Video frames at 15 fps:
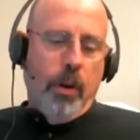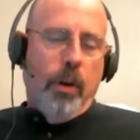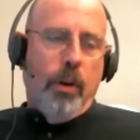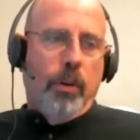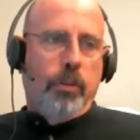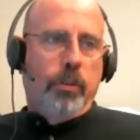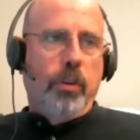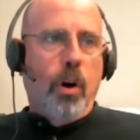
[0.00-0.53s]

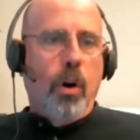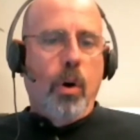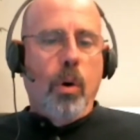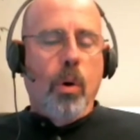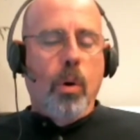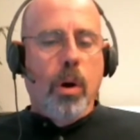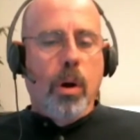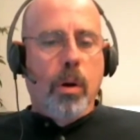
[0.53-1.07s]

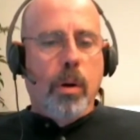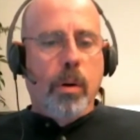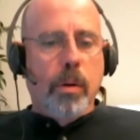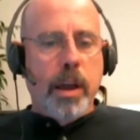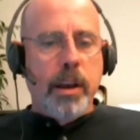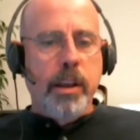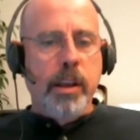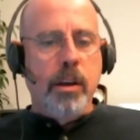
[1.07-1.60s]
So
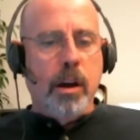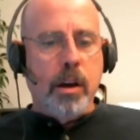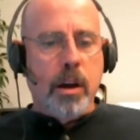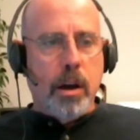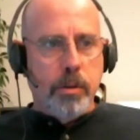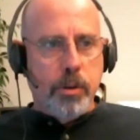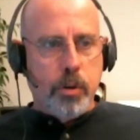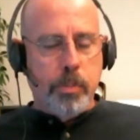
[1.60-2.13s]
any young
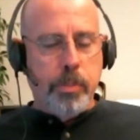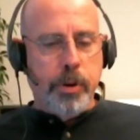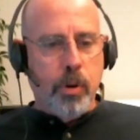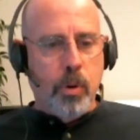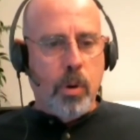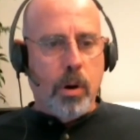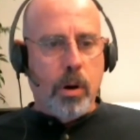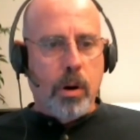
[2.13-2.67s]

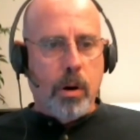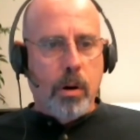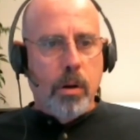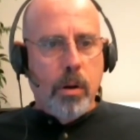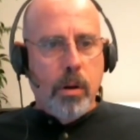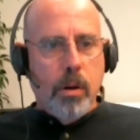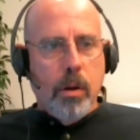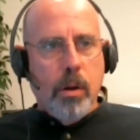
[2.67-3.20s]
entrepreneur,
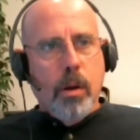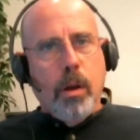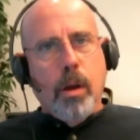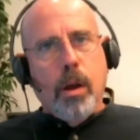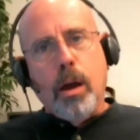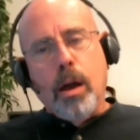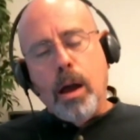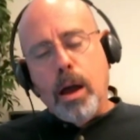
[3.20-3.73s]

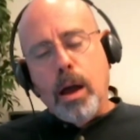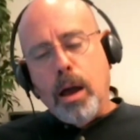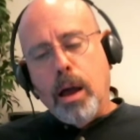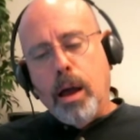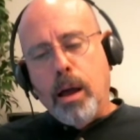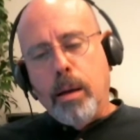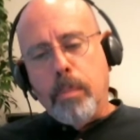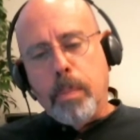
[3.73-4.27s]

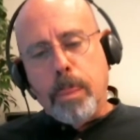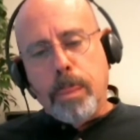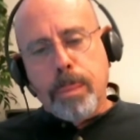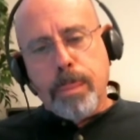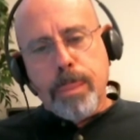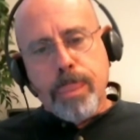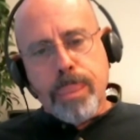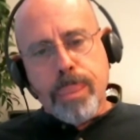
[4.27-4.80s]
no
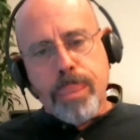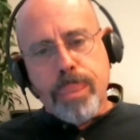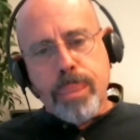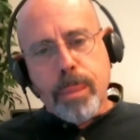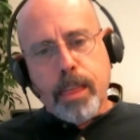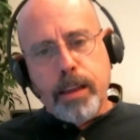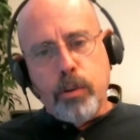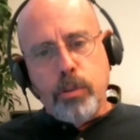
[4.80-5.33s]

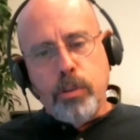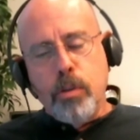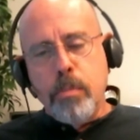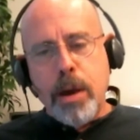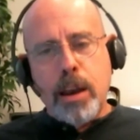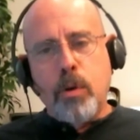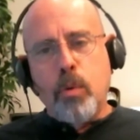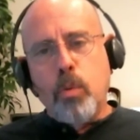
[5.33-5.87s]

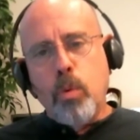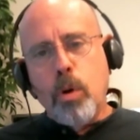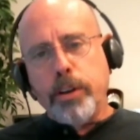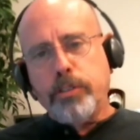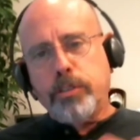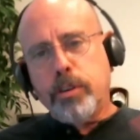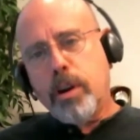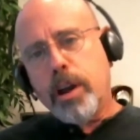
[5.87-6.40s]
matter
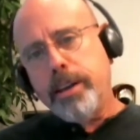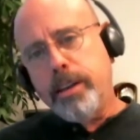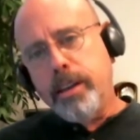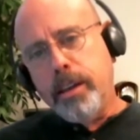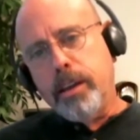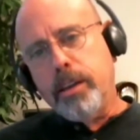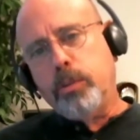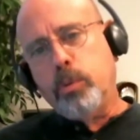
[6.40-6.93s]
what your
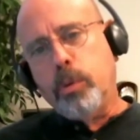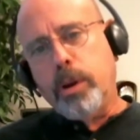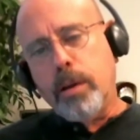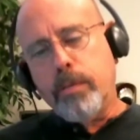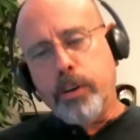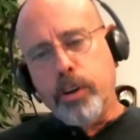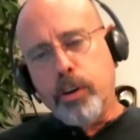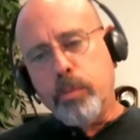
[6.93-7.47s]
idea is,
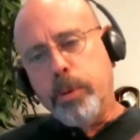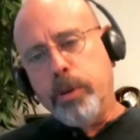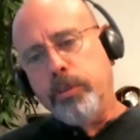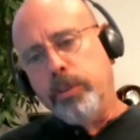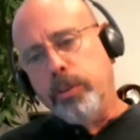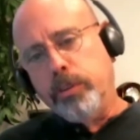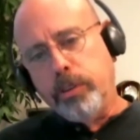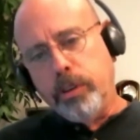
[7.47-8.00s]
whatever your
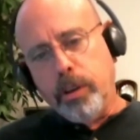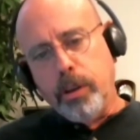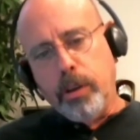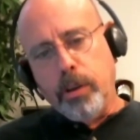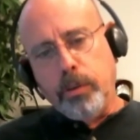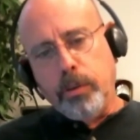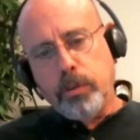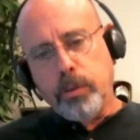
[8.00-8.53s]
business
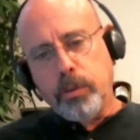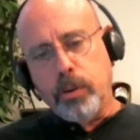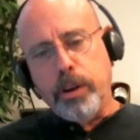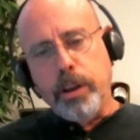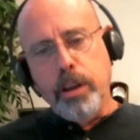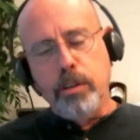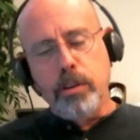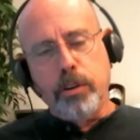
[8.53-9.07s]
is, you're
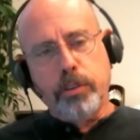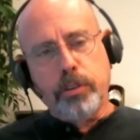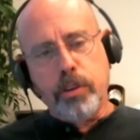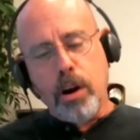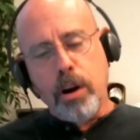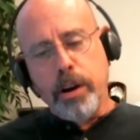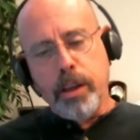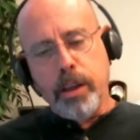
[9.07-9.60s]
either
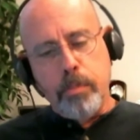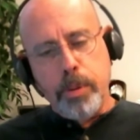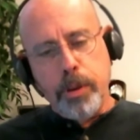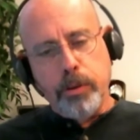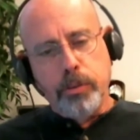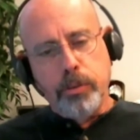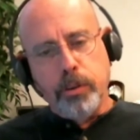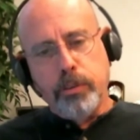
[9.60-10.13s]
starting a
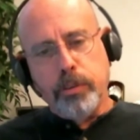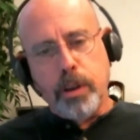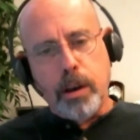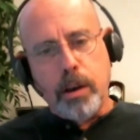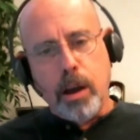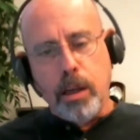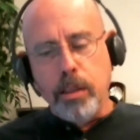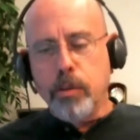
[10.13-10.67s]
business
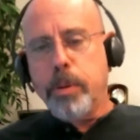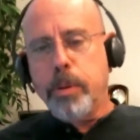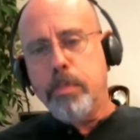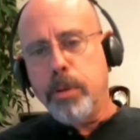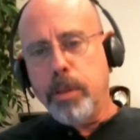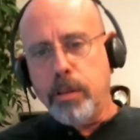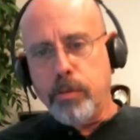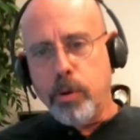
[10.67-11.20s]
that other
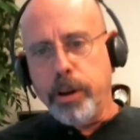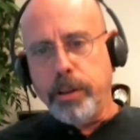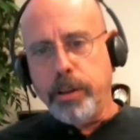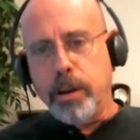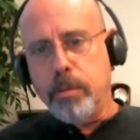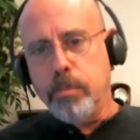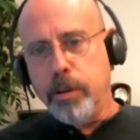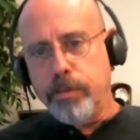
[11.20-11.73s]
people have already
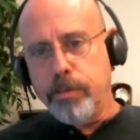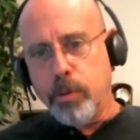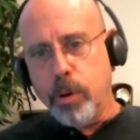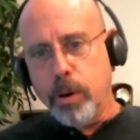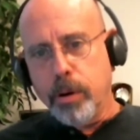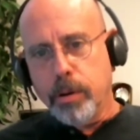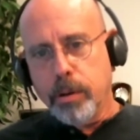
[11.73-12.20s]
done before,